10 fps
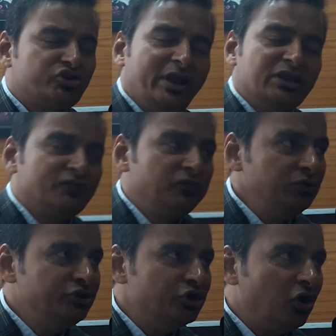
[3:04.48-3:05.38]

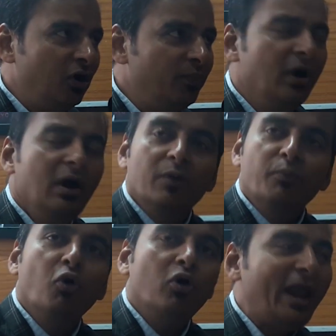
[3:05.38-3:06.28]
stressful job,
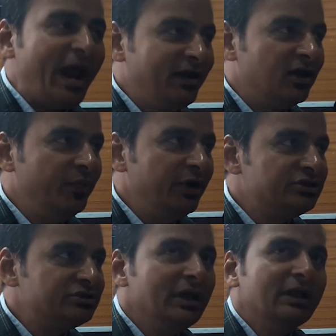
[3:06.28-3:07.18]
poor diet
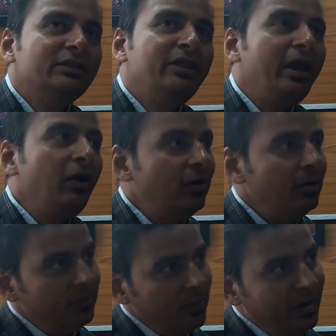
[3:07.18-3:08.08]
habits, they
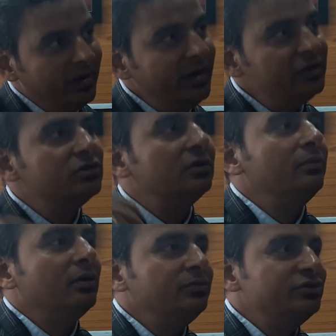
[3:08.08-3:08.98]
increase the
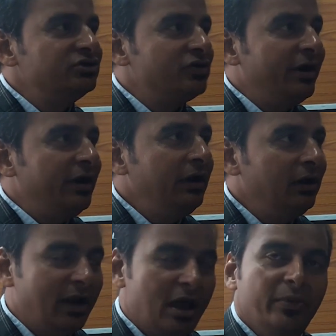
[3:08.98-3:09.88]
chance of getting
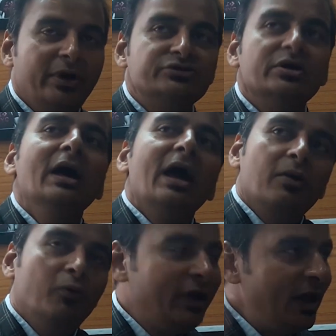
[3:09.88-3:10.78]
diabetes.
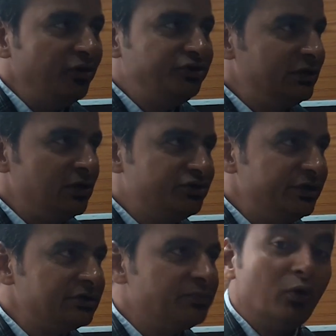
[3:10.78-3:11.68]
We cannot change our
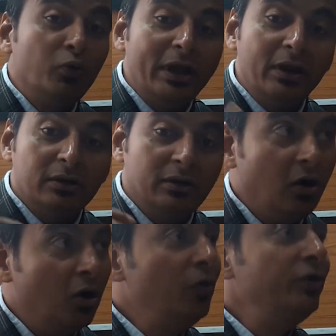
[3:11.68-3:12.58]
genes, but we can
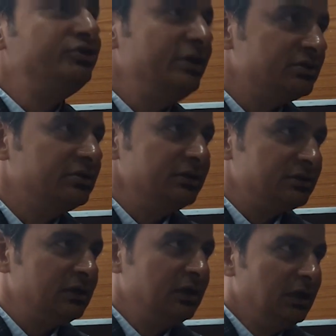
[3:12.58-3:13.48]
always change
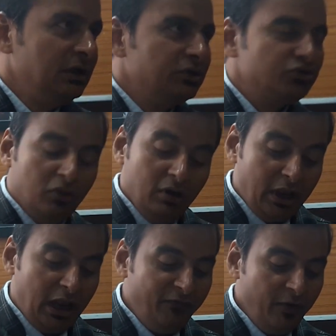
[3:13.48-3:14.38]
this. So
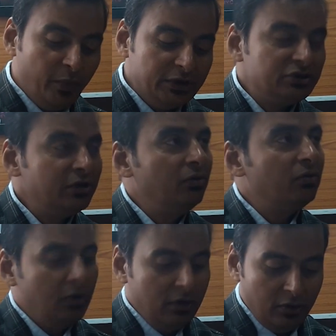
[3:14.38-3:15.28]
if a
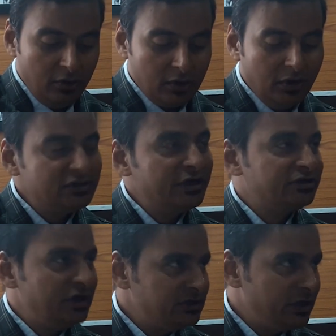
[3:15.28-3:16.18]
person does
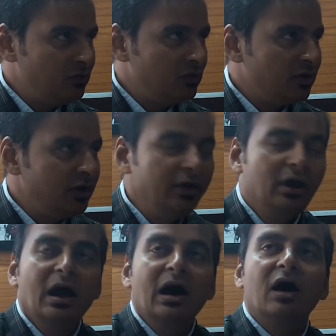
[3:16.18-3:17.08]
exercise regularly,
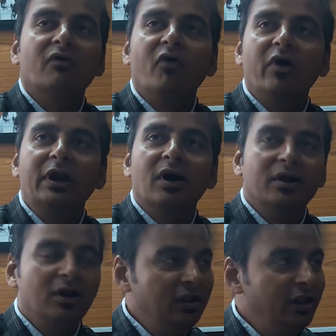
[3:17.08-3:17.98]
avoid
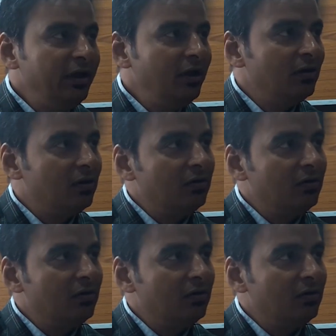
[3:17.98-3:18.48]
unhealthy,